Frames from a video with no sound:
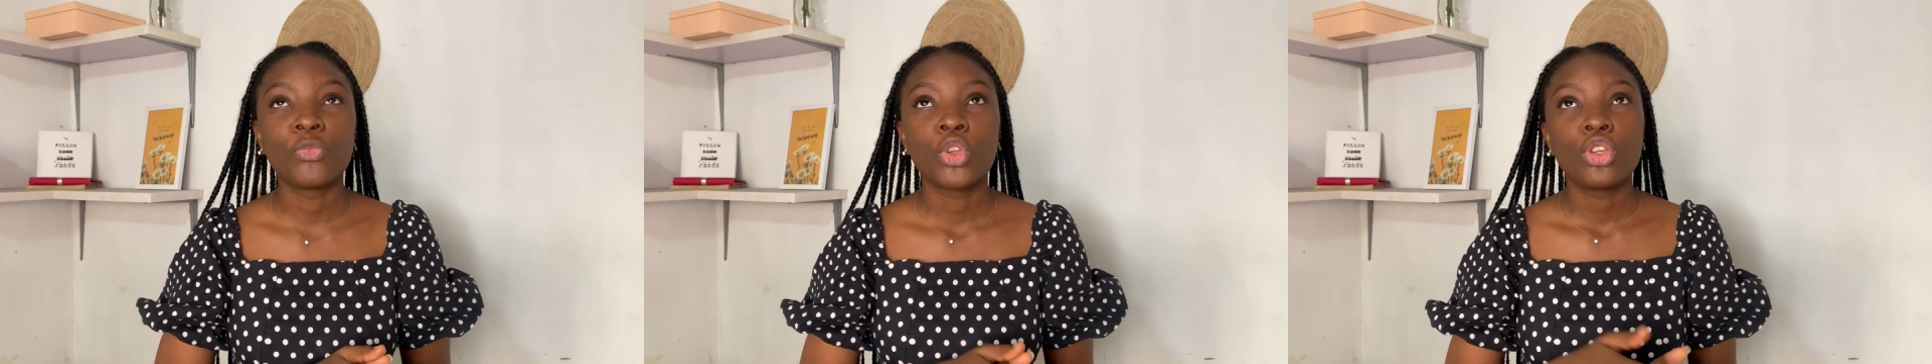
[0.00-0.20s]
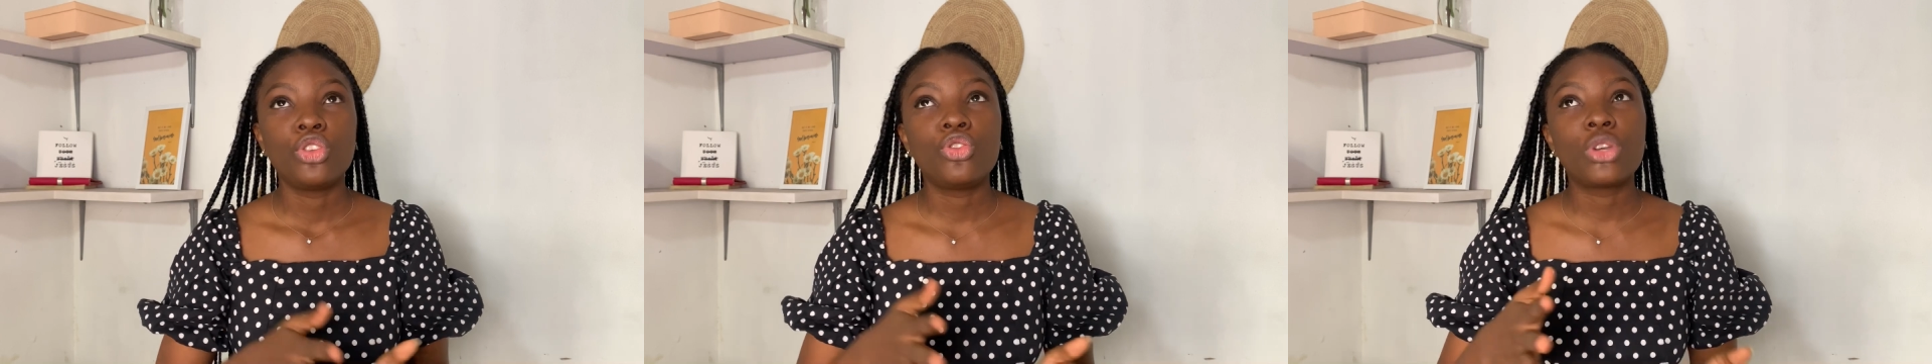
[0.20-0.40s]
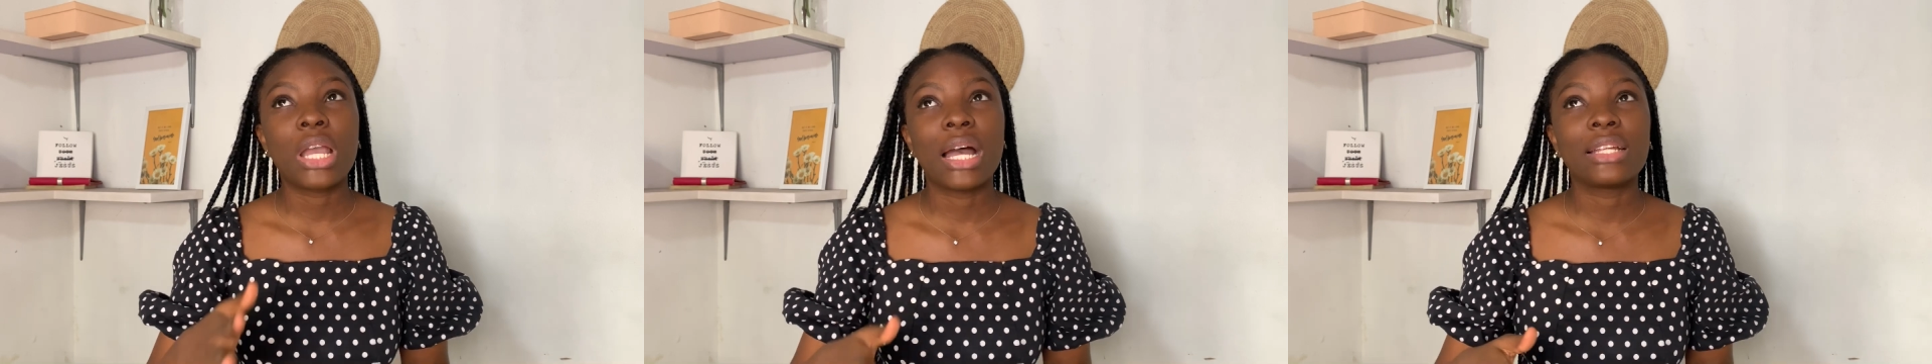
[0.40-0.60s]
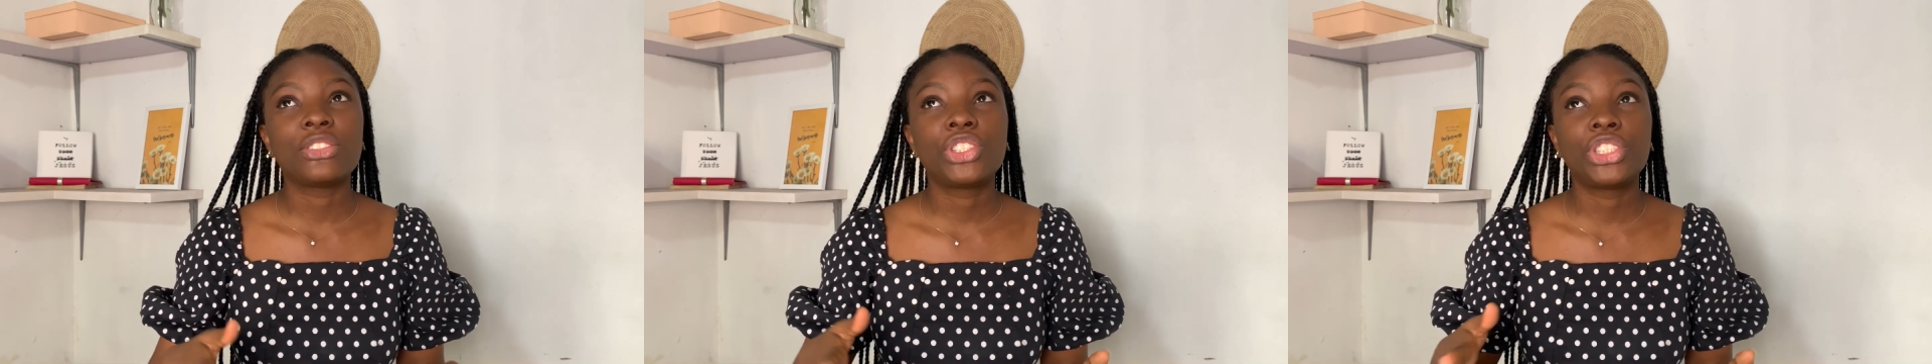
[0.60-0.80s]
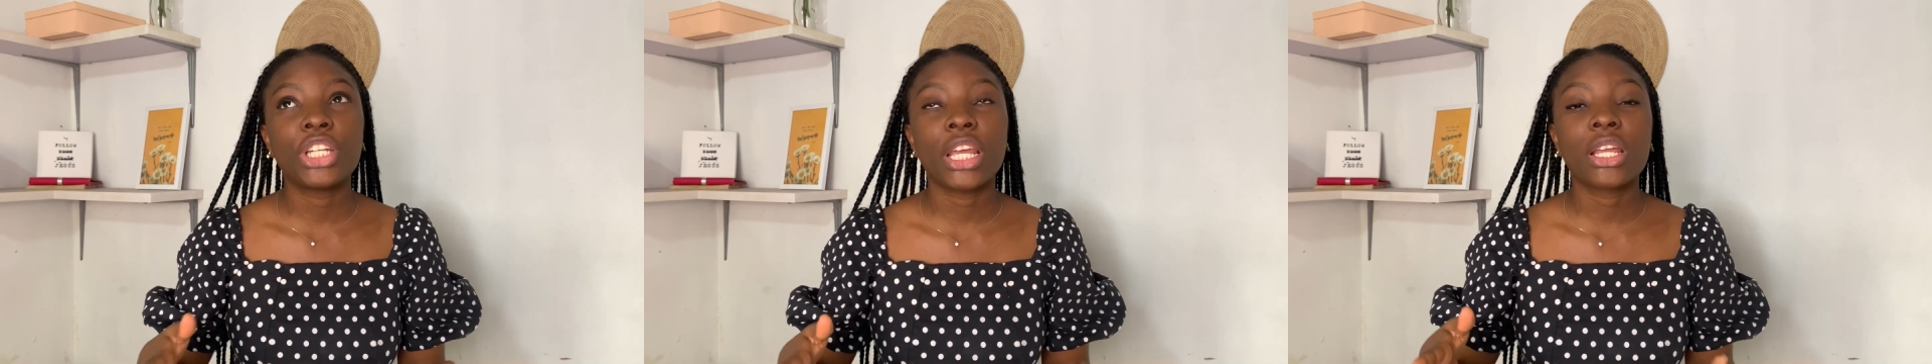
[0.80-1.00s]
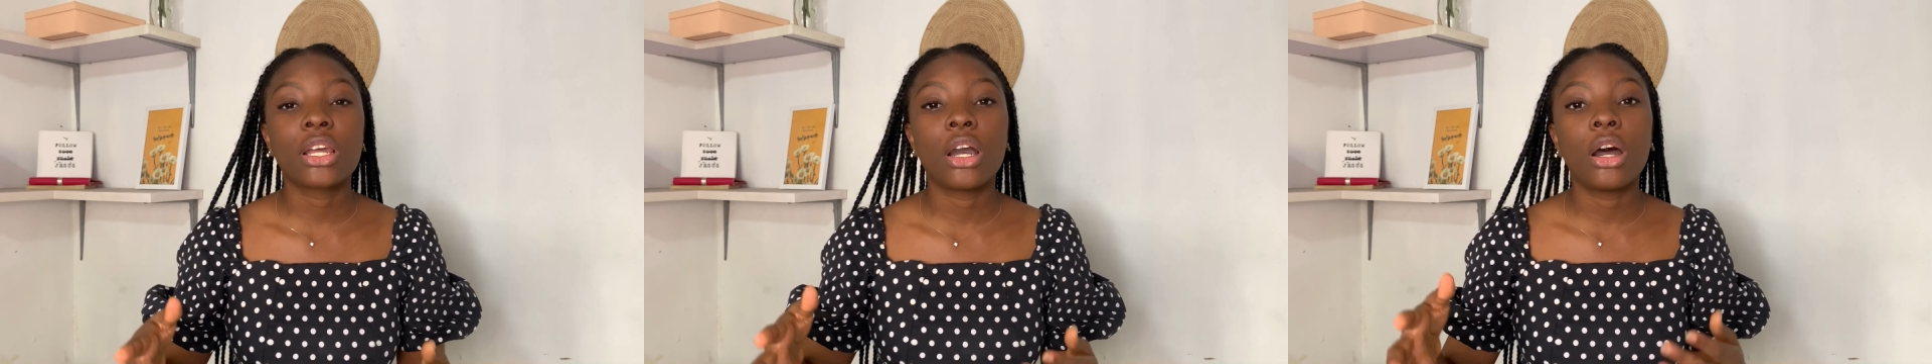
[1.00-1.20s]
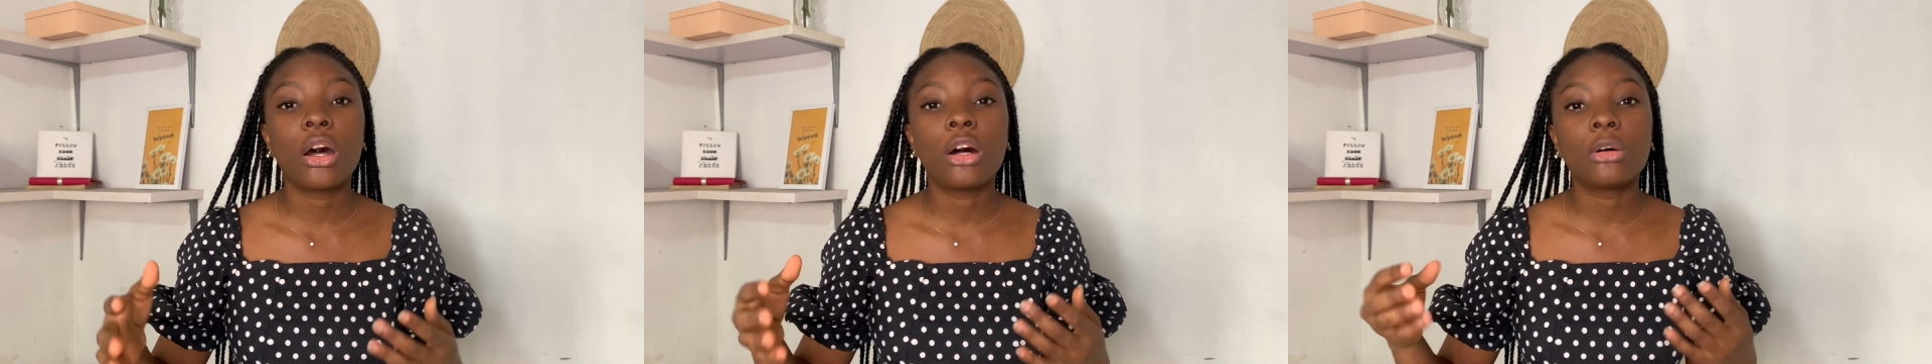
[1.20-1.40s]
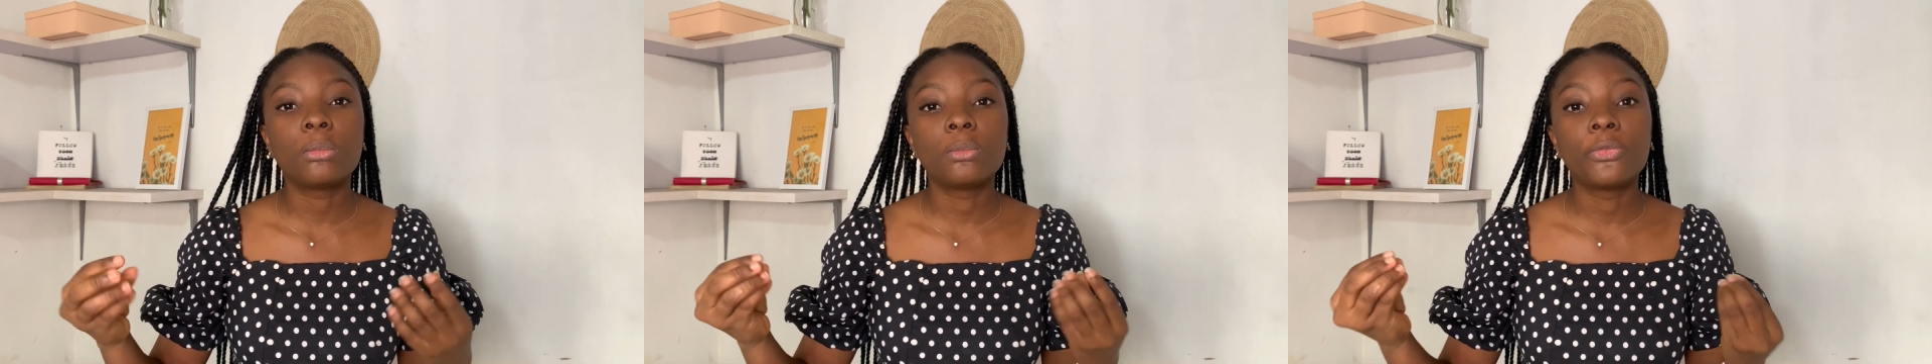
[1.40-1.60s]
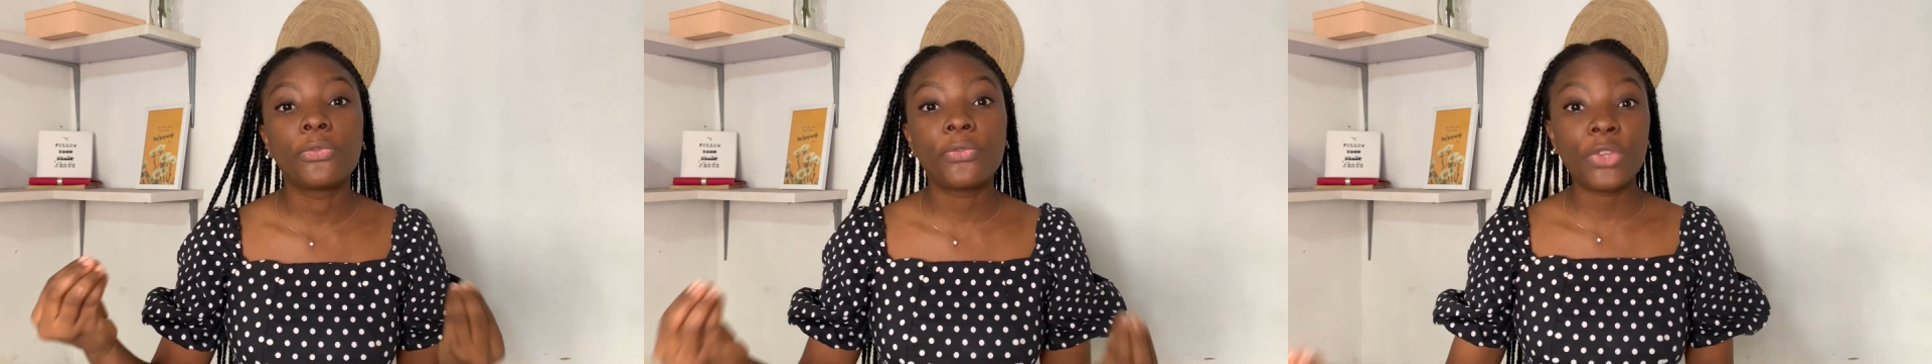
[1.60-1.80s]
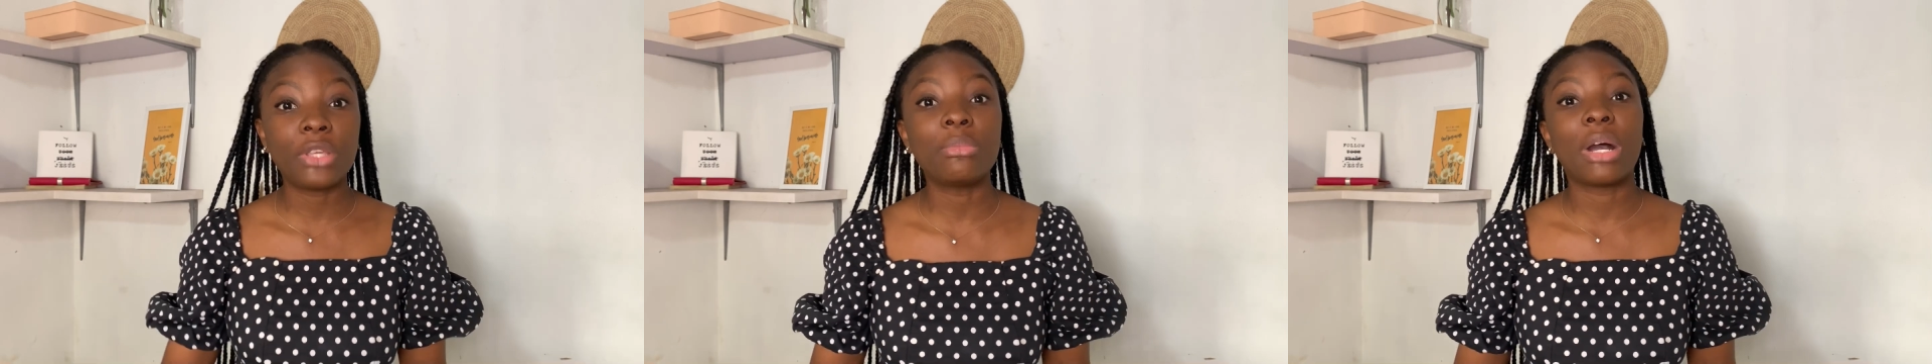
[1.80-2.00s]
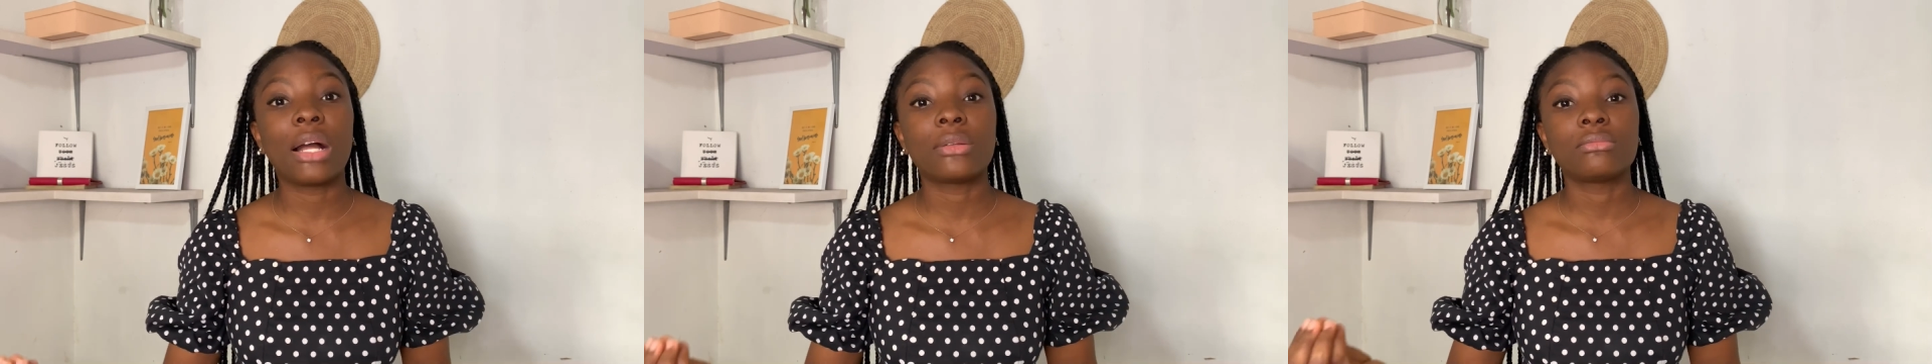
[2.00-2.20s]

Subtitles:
you can check Figma,